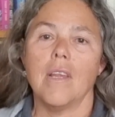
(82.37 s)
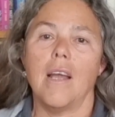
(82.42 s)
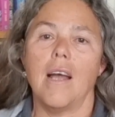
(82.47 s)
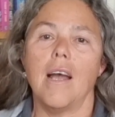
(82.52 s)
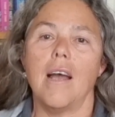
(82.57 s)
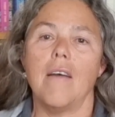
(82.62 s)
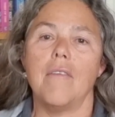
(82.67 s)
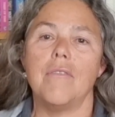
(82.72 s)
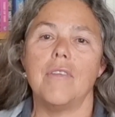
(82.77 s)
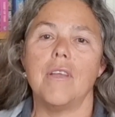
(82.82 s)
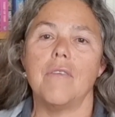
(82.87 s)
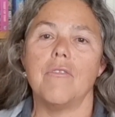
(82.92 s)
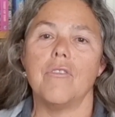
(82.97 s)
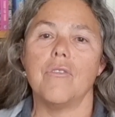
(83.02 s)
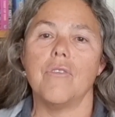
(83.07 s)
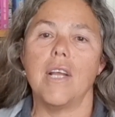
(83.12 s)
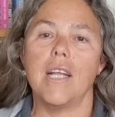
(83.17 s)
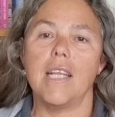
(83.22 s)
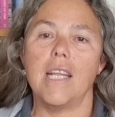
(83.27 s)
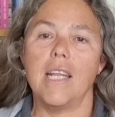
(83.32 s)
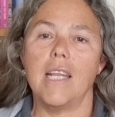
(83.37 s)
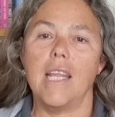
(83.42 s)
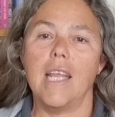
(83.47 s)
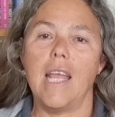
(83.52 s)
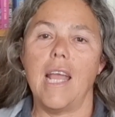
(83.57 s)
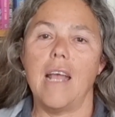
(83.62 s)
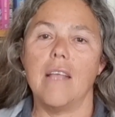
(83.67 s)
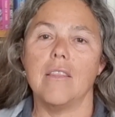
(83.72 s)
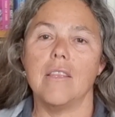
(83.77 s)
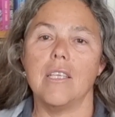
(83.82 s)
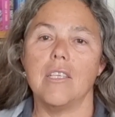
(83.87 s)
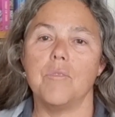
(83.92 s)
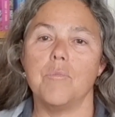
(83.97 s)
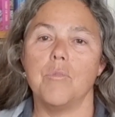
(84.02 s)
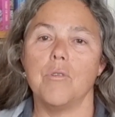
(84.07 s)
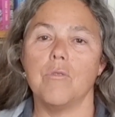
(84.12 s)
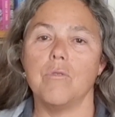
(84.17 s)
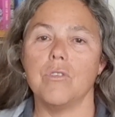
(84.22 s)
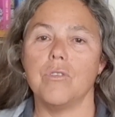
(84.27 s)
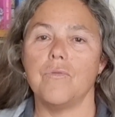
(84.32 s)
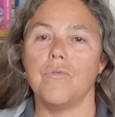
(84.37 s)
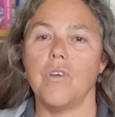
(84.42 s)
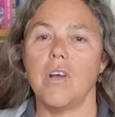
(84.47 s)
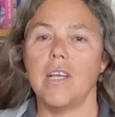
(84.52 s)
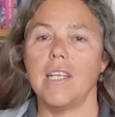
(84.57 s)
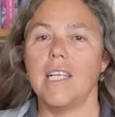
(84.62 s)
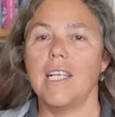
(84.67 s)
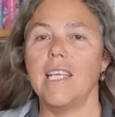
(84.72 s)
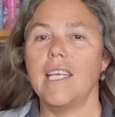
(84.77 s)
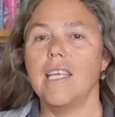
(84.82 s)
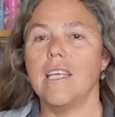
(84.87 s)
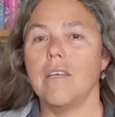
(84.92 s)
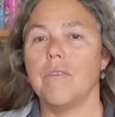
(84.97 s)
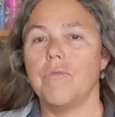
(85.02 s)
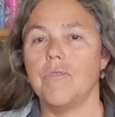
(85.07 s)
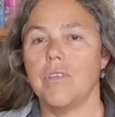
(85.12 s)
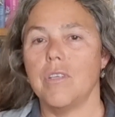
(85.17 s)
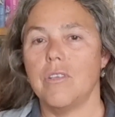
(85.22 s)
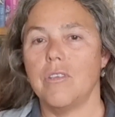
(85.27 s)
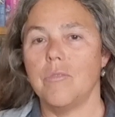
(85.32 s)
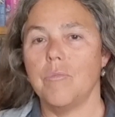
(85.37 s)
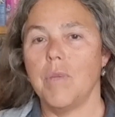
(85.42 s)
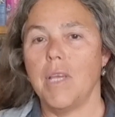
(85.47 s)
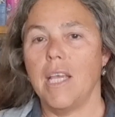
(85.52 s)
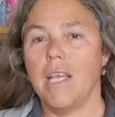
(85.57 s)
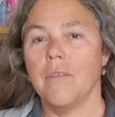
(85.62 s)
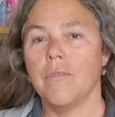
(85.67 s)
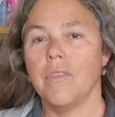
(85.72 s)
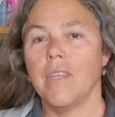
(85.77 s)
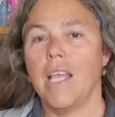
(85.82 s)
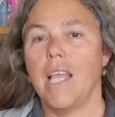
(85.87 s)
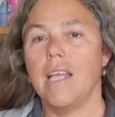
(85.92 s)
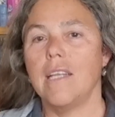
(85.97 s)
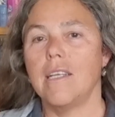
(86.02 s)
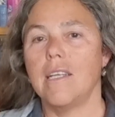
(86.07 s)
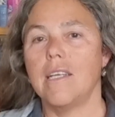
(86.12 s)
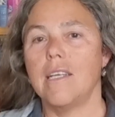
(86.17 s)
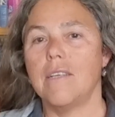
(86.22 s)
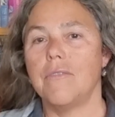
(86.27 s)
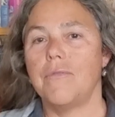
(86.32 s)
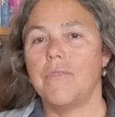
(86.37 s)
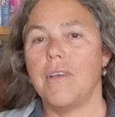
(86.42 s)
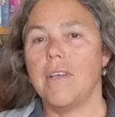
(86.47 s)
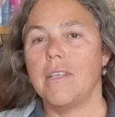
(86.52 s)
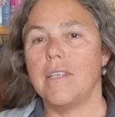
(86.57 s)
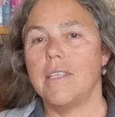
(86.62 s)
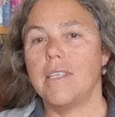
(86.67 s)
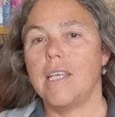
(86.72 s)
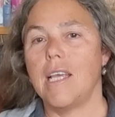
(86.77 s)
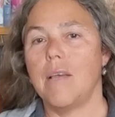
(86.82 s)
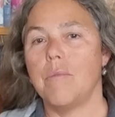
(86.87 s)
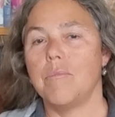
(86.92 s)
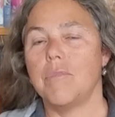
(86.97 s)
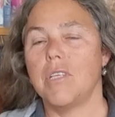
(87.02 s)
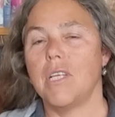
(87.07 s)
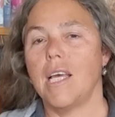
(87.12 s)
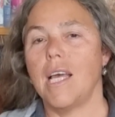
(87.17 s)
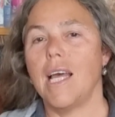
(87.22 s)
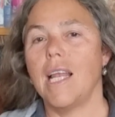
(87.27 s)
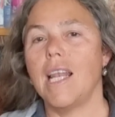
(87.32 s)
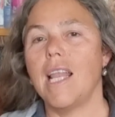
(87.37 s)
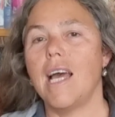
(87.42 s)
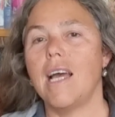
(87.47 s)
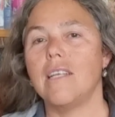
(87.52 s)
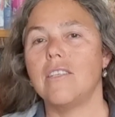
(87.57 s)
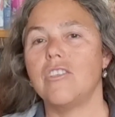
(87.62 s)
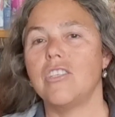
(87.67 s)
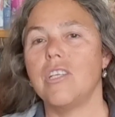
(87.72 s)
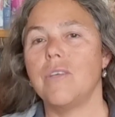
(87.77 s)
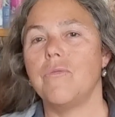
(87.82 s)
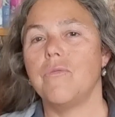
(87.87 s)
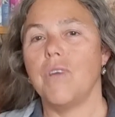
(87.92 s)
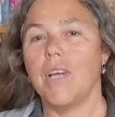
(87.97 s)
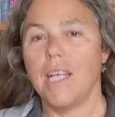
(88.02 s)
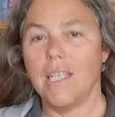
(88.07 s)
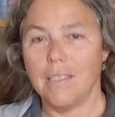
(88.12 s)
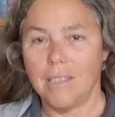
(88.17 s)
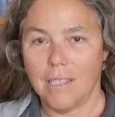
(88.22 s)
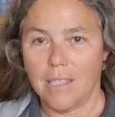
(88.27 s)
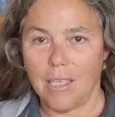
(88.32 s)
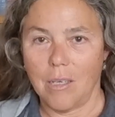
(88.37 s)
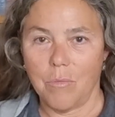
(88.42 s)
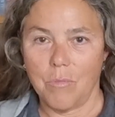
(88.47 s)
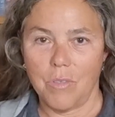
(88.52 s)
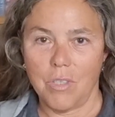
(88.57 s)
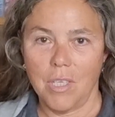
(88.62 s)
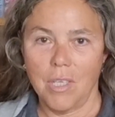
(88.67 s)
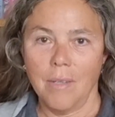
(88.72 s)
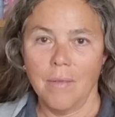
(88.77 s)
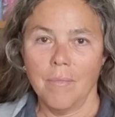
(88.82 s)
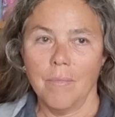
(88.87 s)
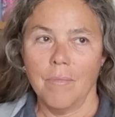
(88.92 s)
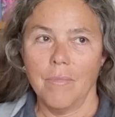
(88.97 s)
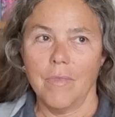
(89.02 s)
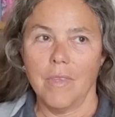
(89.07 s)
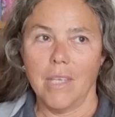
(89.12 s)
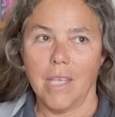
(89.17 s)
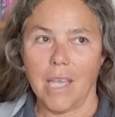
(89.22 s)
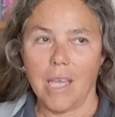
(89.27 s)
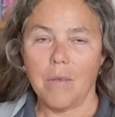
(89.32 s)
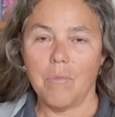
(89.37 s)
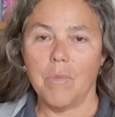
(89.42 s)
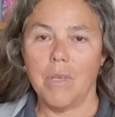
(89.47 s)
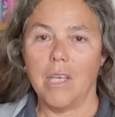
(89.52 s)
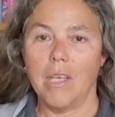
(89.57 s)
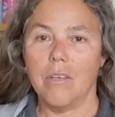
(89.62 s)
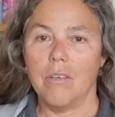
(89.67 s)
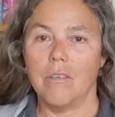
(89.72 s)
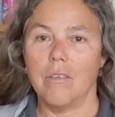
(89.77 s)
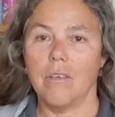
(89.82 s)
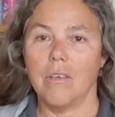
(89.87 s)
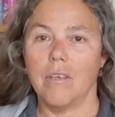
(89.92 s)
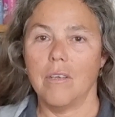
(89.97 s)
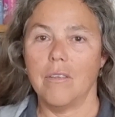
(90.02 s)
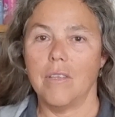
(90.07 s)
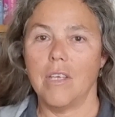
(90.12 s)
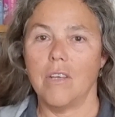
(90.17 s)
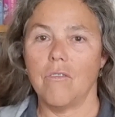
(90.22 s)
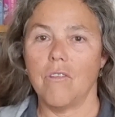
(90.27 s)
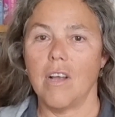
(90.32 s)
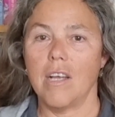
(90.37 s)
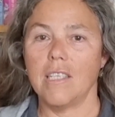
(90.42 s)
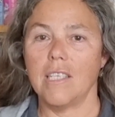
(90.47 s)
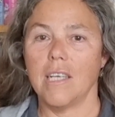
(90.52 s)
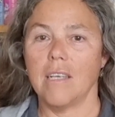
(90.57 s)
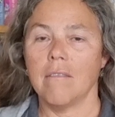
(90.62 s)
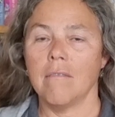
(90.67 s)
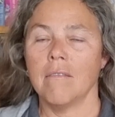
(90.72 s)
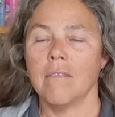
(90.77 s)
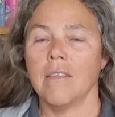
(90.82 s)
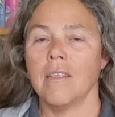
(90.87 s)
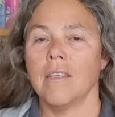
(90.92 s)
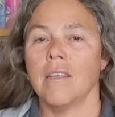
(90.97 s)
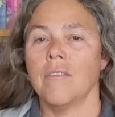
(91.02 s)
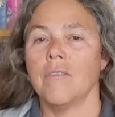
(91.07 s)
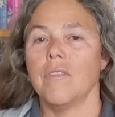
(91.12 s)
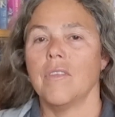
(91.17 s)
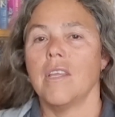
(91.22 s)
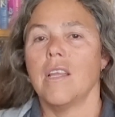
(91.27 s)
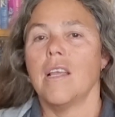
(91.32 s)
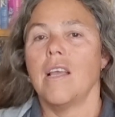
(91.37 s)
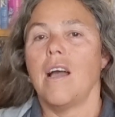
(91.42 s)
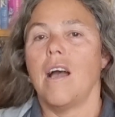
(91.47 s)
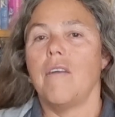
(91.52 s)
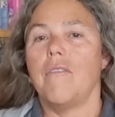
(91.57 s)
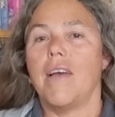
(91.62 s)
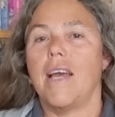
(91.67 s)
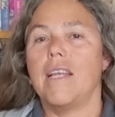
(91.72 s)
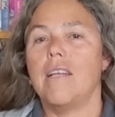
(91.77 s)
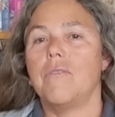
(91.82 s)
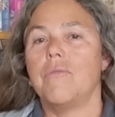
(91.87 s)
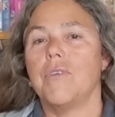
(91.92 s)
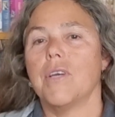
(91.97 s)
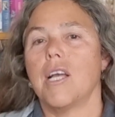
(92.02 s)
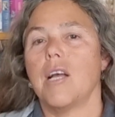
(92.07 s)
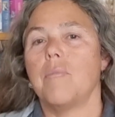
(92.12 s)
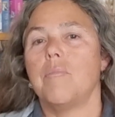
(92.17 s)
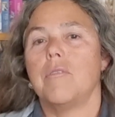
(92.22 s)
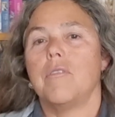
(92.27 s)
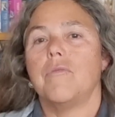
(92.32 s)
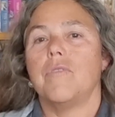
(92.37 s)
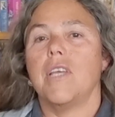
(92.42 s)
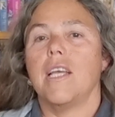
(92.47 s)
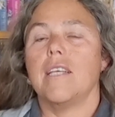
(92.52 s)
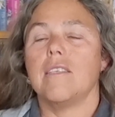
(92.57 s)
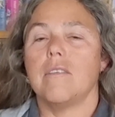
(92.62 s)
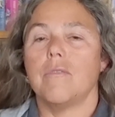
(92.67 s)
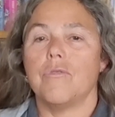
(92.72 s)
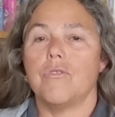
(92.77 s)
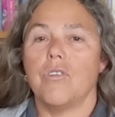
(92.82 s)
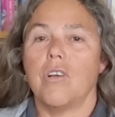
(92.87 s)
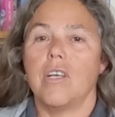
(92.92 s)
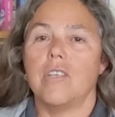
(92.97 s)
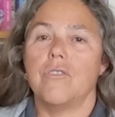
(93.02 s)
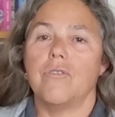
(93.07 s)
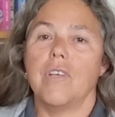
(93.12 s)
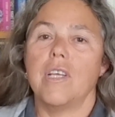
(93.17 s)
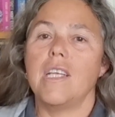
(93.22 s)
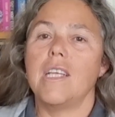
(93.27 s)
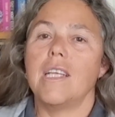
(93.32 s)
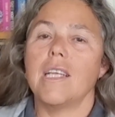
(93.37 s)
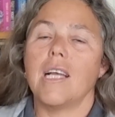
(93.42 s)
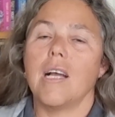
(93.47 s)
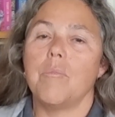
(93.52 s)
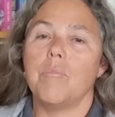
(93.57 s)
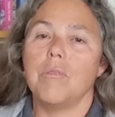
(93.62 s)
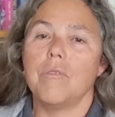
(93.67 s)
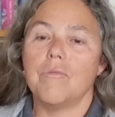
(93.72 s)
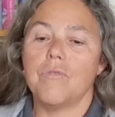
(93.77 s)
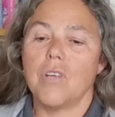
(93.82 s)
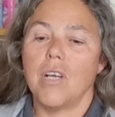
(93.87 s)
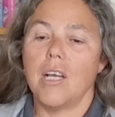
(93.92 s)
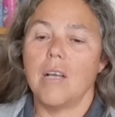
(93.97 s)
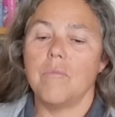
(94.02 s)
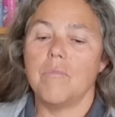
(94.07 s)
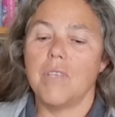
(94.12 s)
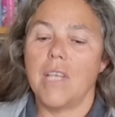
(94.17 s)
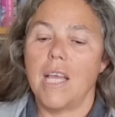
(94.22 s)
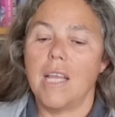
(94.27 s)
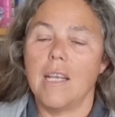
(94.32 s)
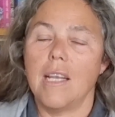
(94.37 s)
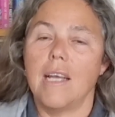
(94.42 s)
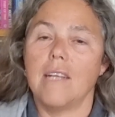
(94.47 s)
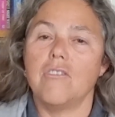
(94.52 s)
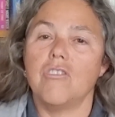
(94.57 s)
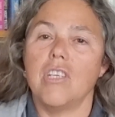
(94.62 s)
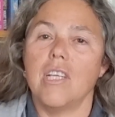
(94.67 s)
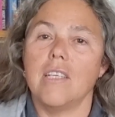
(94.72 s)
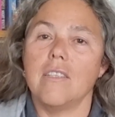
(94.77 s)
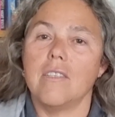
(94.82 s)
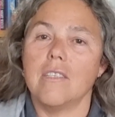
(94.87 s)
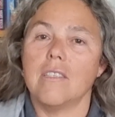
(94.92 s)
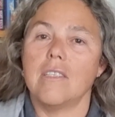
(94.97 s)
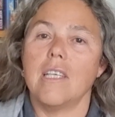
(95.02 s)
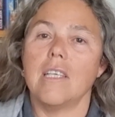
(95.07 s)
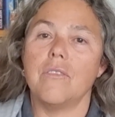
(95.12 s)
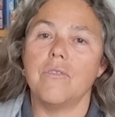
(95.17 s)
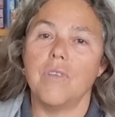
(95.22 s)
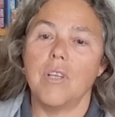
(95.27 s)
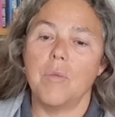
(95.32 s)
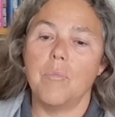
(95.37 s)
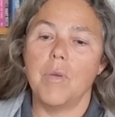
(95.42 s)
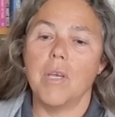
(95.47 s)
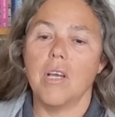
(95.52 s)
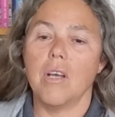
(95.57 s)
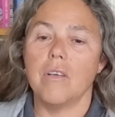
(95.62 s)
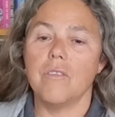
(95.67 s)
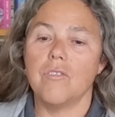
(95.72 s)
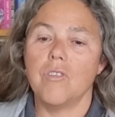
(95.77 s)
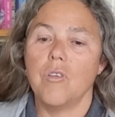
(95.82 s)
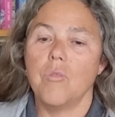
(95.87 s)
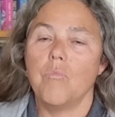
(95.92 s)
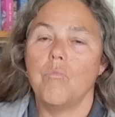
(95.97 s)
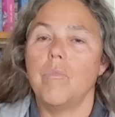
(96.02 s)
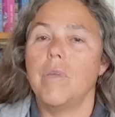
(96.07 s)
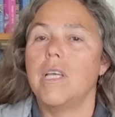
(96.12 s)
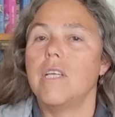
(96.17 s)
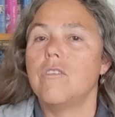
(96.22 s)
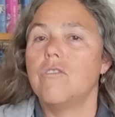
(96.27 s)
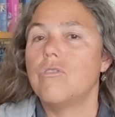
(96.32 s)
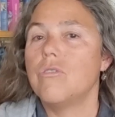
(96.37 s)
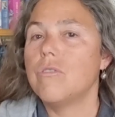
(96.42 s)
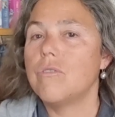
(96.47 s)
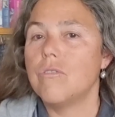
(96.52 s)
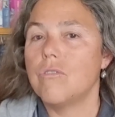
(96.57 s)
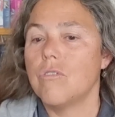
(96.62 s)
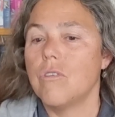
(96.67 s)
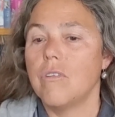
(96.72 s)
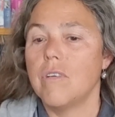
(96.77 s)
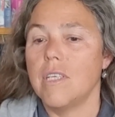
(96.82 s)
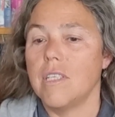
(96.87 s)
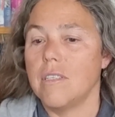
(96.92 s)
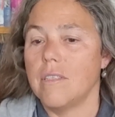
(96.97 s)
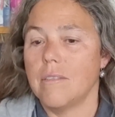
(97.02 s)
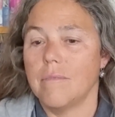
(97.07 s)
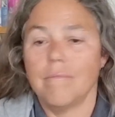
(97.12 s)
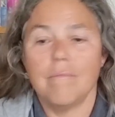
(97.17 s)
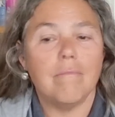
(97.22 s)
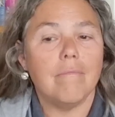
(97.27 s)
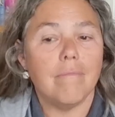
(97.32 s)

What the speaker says: I've never read any, and this book was finally gifted to me in an attempt, a largely failed attempt, to get me into their writing. I've had it for a couple of years, I've tried to read it a couple of times, and largely unsuccessfully, because me and short stories,